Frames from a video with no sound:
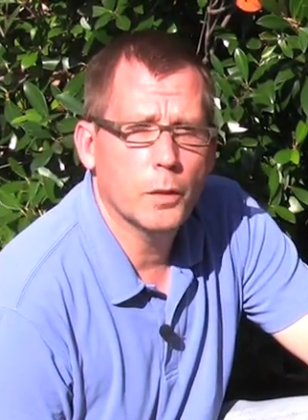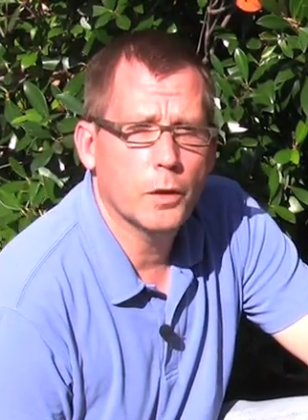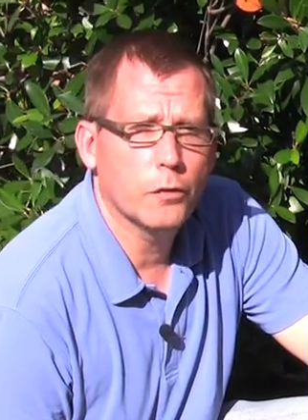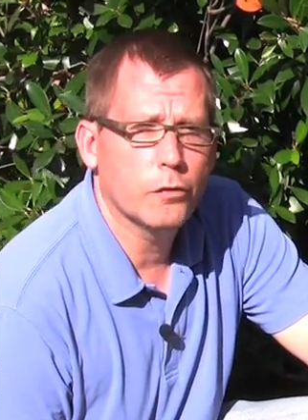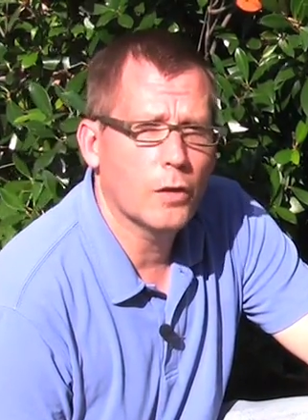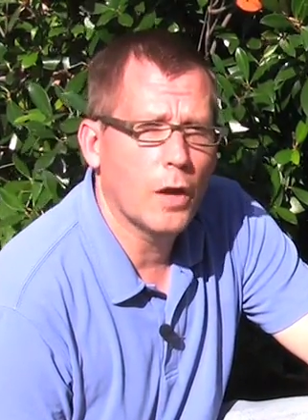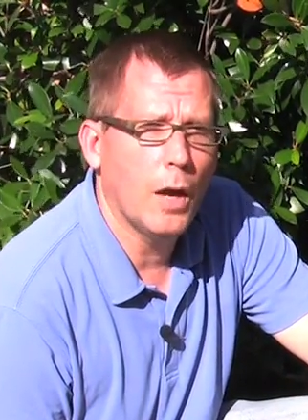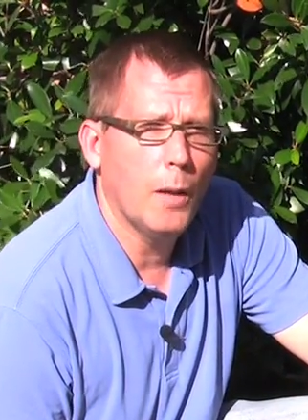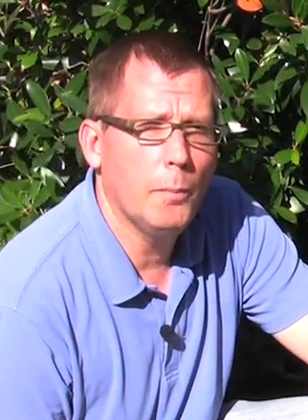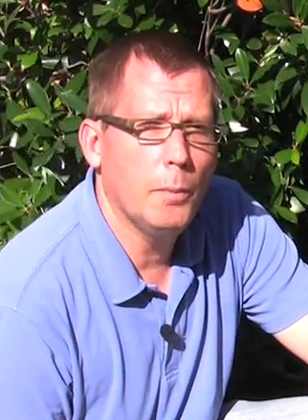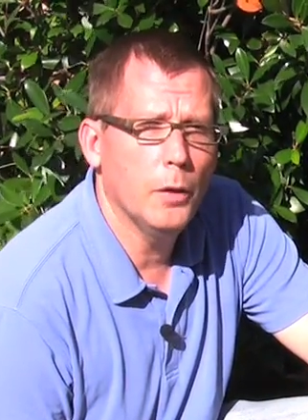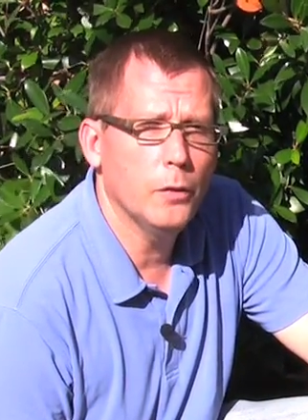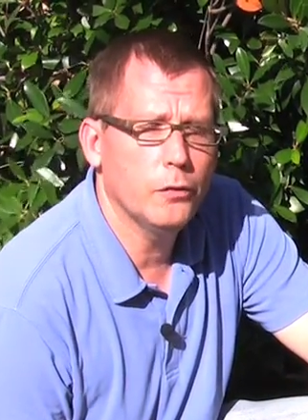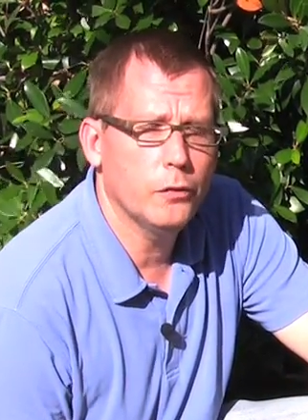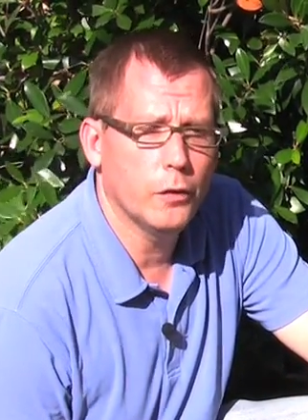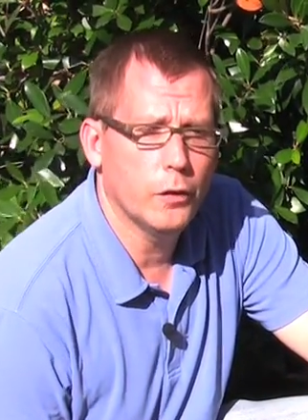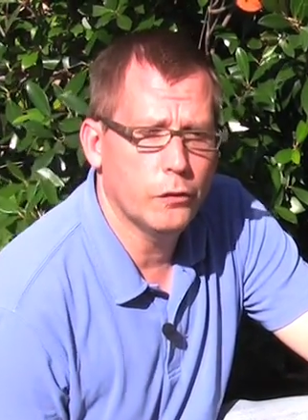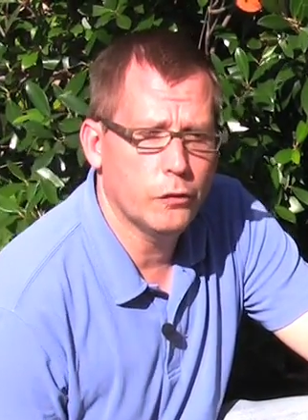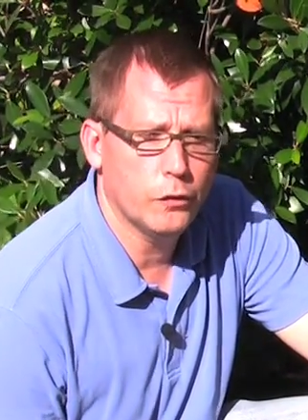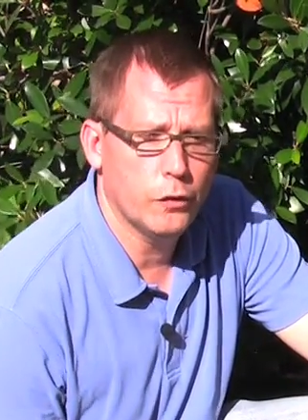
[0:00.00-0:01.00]
because
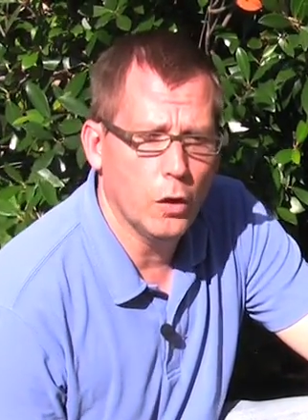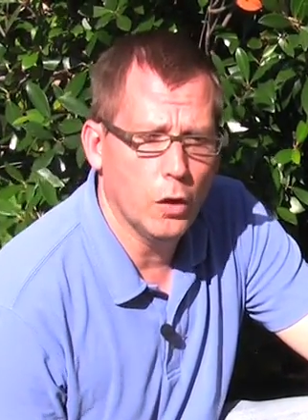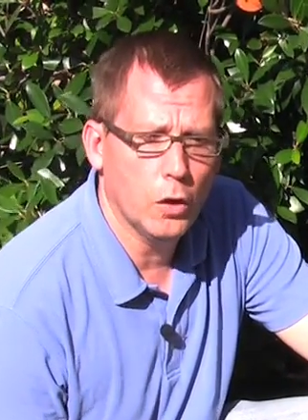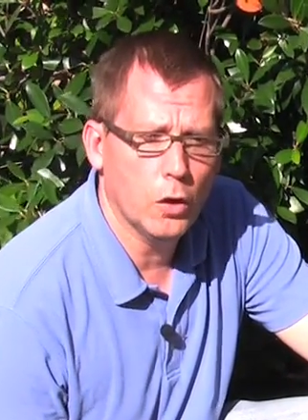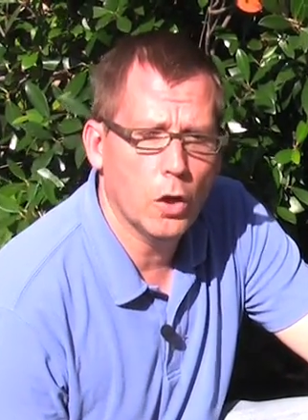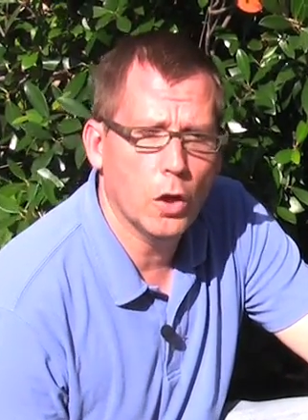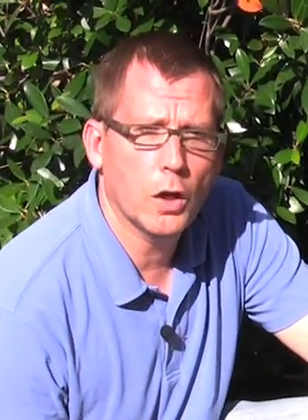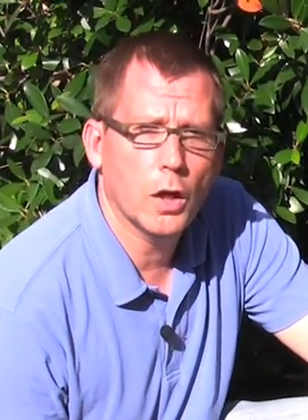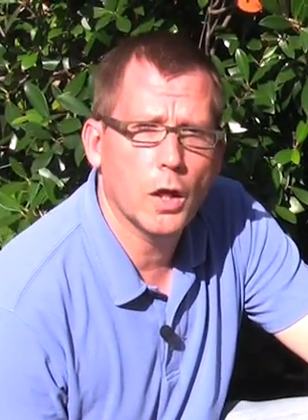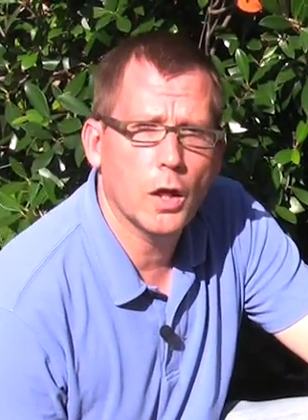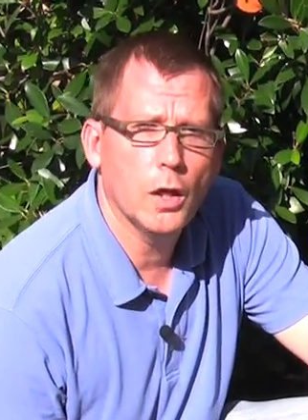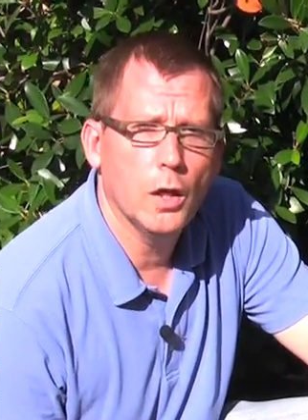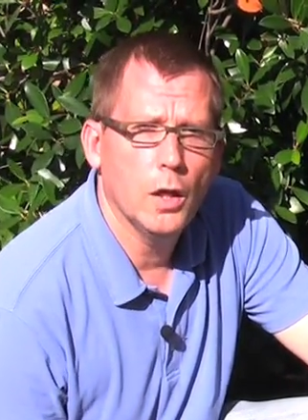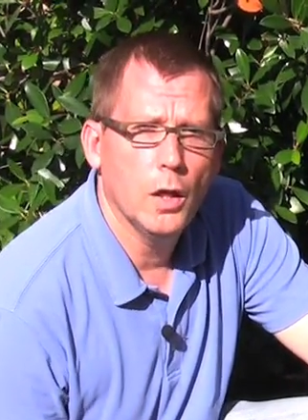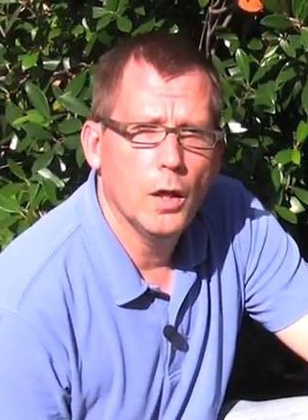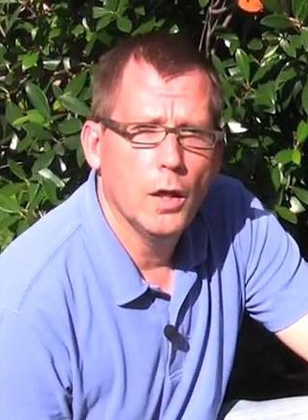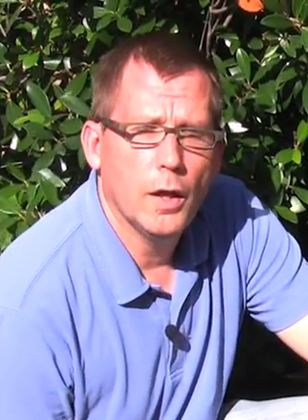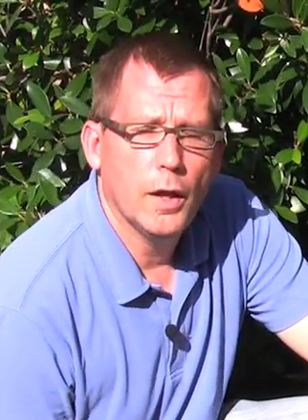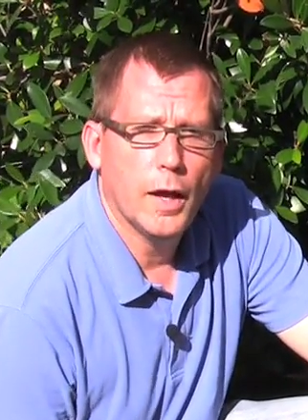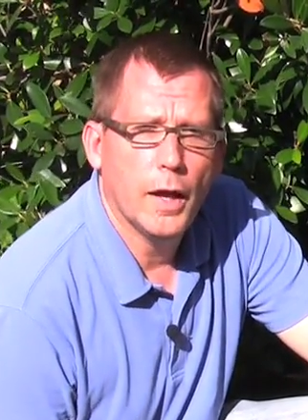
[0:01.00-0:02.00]
compost that's still cooking
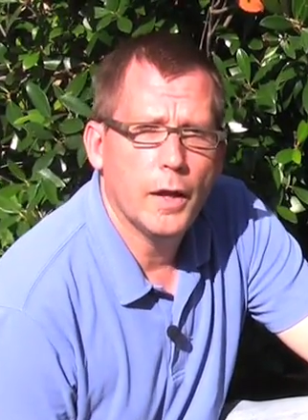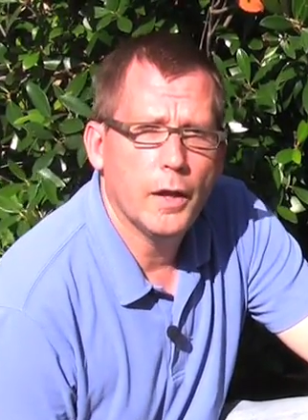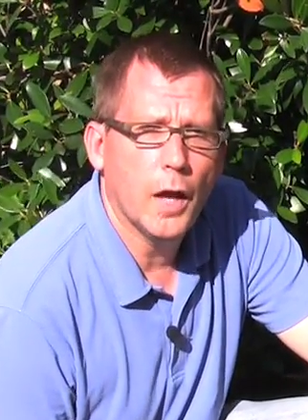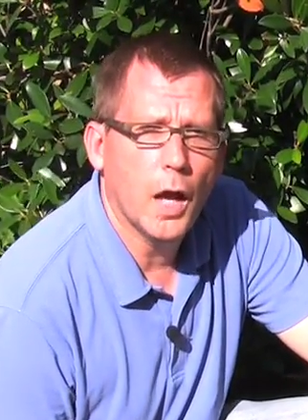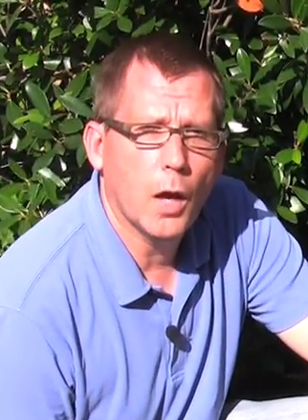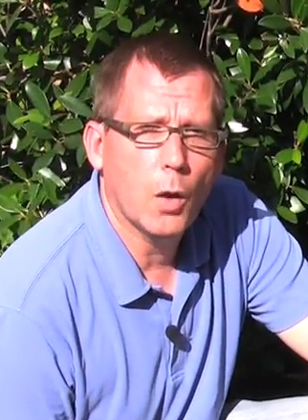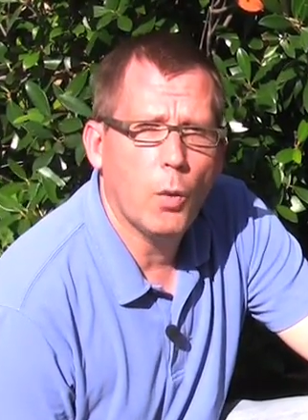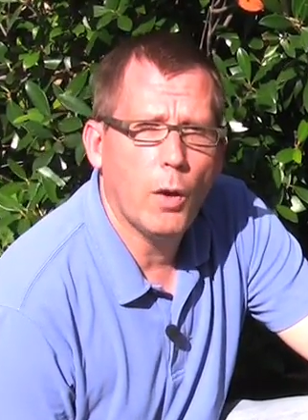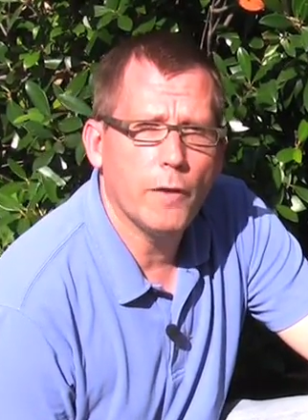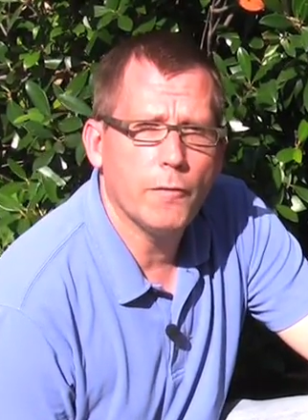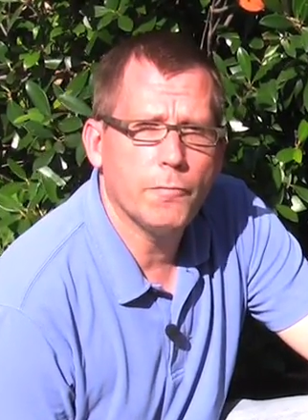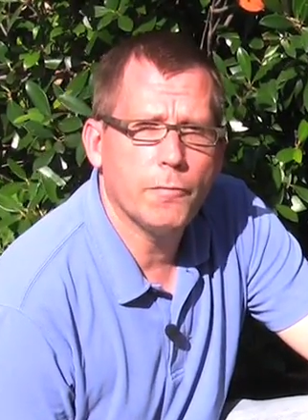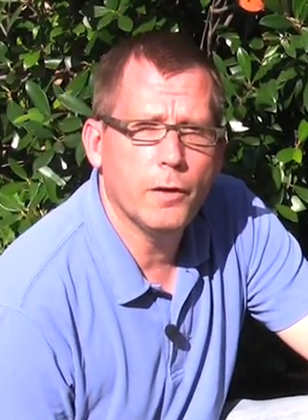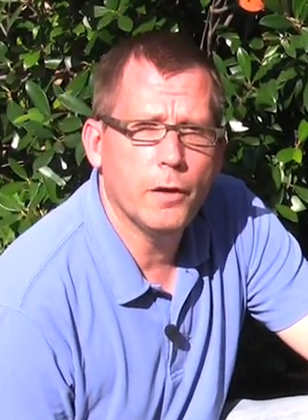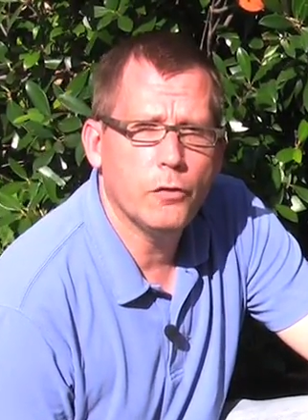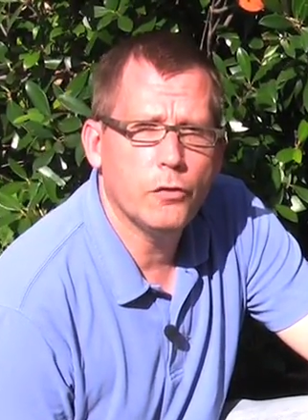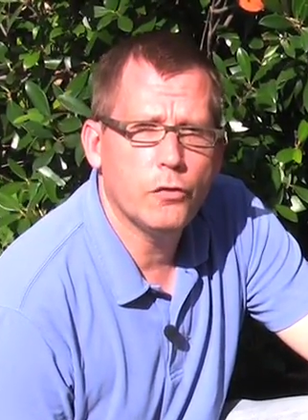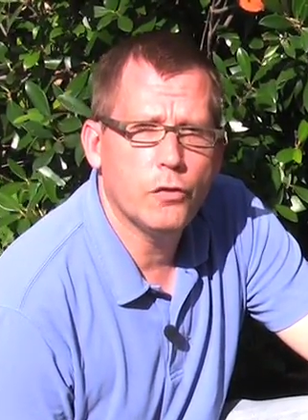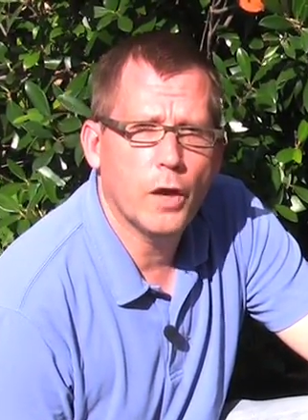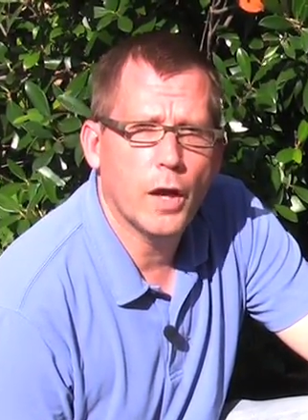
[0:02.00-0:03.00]
and not quite
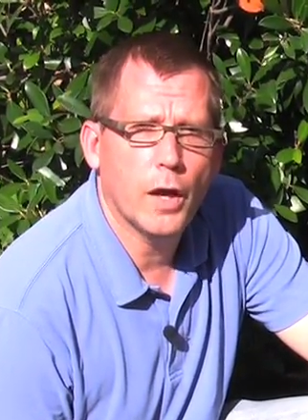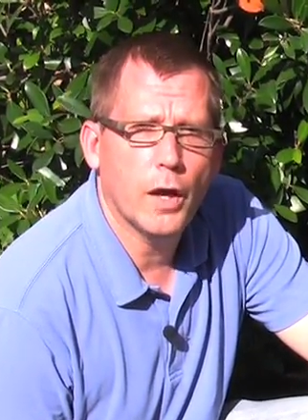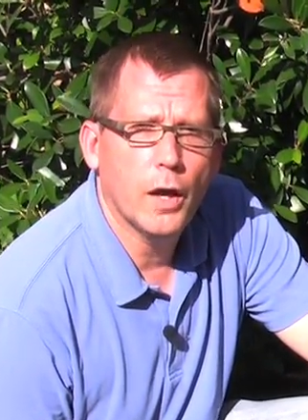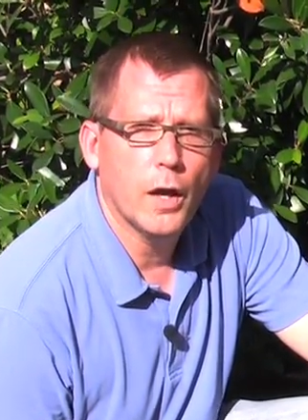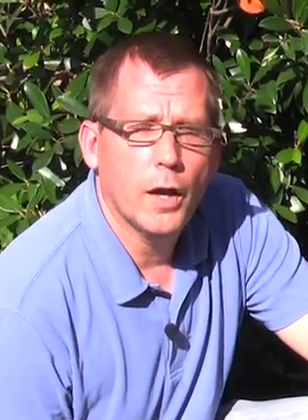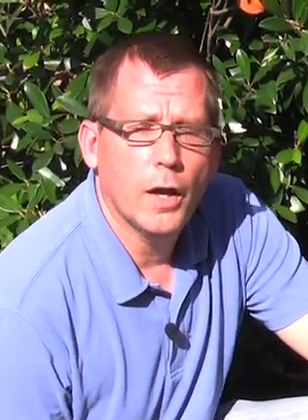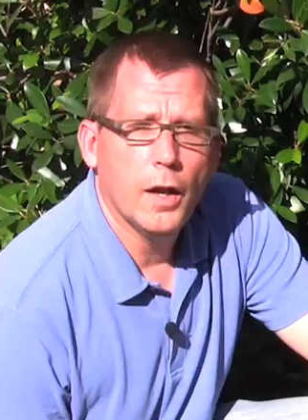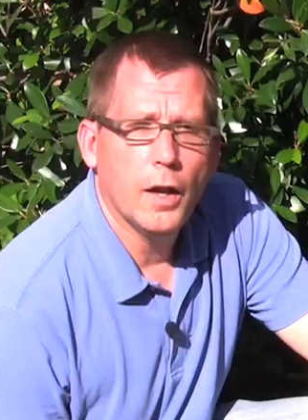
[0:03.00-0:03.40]
finished yet,